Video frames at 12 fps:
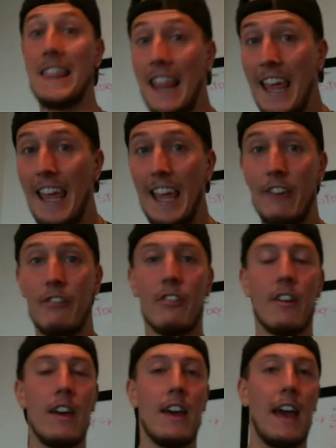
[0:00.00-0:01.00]

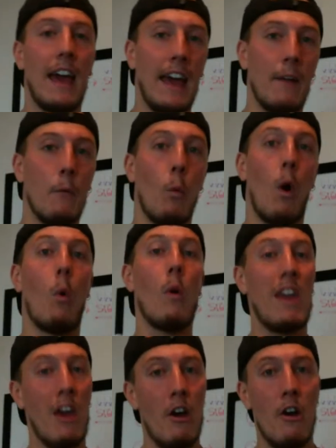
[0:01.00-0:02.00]
leave. And what
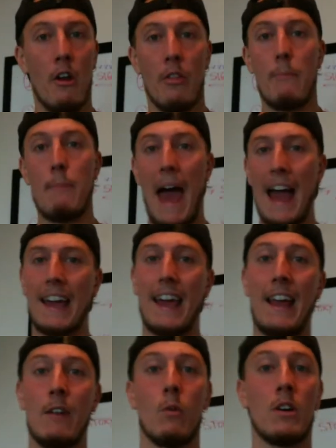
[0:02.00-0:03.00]
we heard on the back
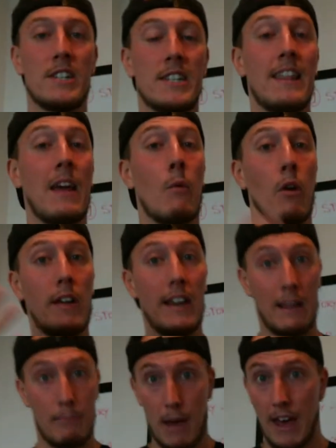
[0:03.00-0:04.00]
end was they weren't
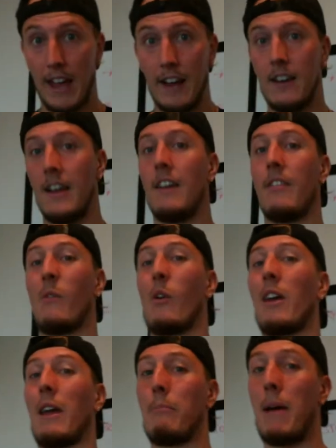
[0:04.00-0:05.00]
getting paid. They
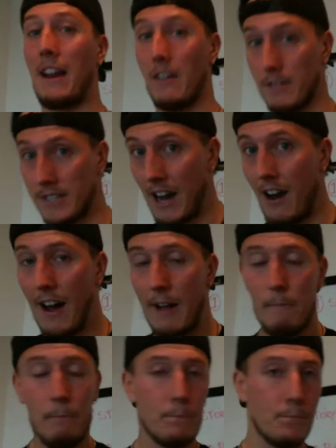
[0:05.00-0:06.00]
weren't getting paid on
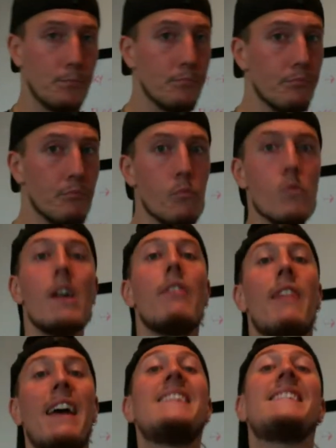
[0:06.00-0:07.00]
time.
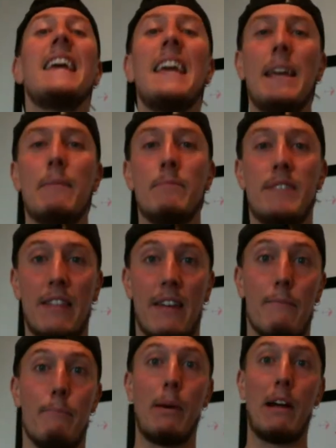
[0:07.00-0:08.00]
Their teams that
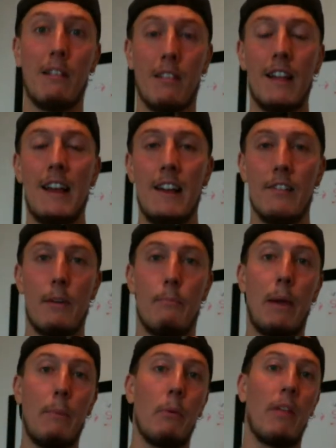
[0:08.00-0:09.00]
they've built, the
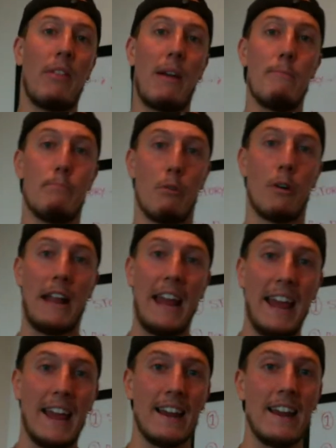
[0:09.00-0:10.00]
people that they brought
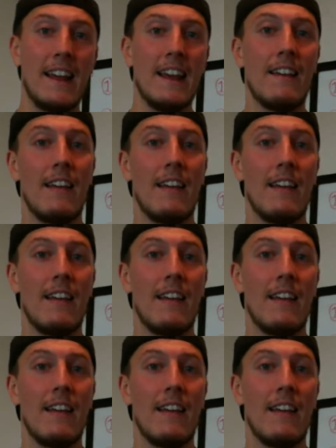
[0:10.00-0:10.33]
in